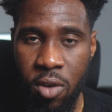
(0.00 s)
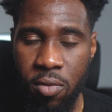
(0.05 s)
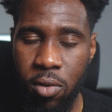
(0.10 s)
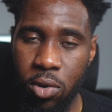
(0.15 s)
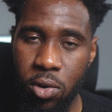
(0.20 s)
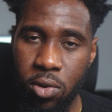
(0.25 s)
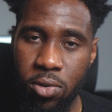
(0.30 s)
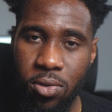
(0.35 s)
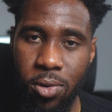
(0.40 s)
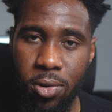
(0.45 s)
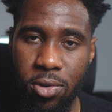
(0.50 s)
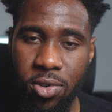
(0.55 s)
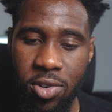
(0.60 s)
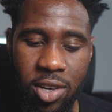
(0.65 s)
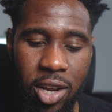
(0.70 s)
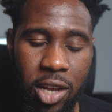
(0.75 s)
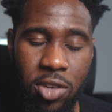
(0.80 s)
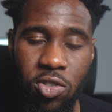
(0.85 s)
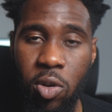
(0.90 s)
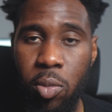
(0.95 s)
for those
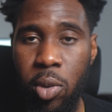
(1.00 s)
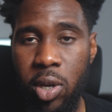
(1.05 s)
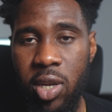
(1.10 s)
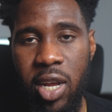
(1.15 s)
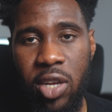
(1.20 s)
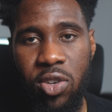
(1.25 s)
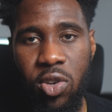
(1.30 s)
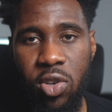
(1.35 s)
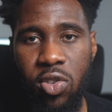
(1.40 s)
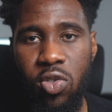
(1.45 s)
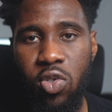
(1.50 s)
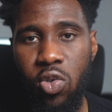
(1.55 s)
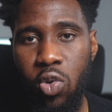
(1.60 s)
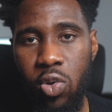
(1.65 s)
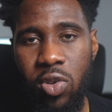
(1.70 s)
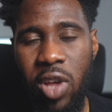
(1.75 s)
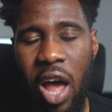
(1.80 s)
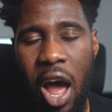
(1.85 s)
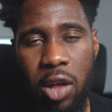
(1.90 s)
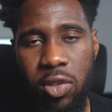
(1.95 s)
solutions than somebody that just
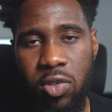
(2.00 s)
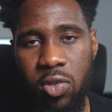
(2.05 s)
knows how